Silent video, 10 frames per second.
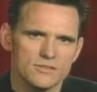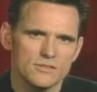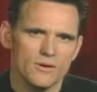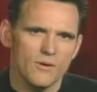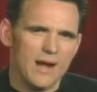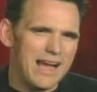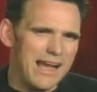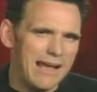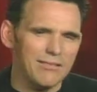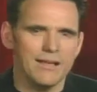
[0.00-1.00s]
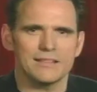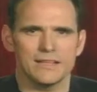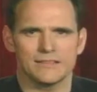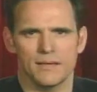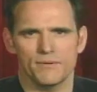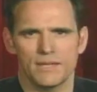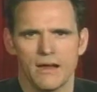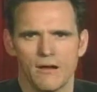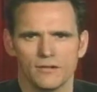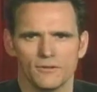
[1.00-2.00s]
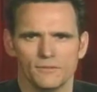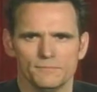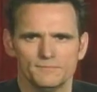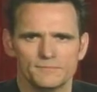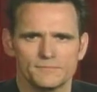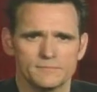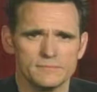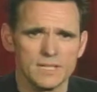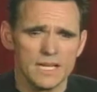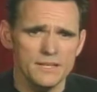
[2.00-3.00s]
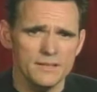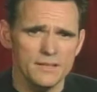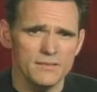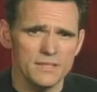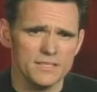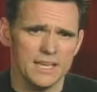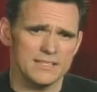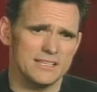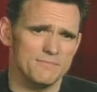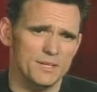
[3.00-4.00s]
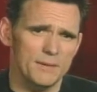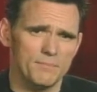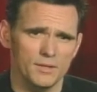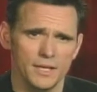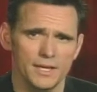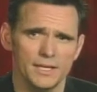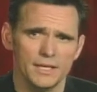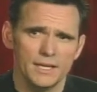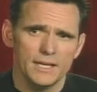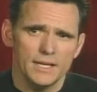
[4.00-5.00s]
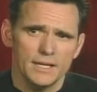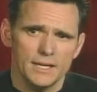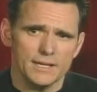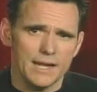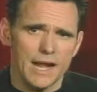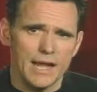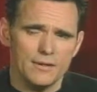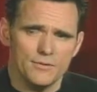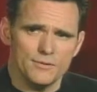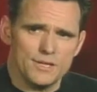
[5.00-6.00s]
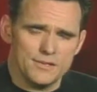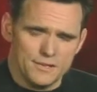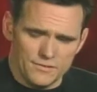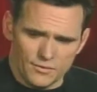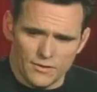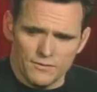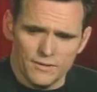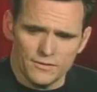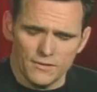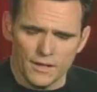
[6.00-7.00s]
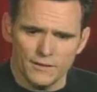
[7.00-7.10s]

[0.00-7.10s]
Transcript: So I like that type of character. And in this case, he's manipulating a guy who is sort of his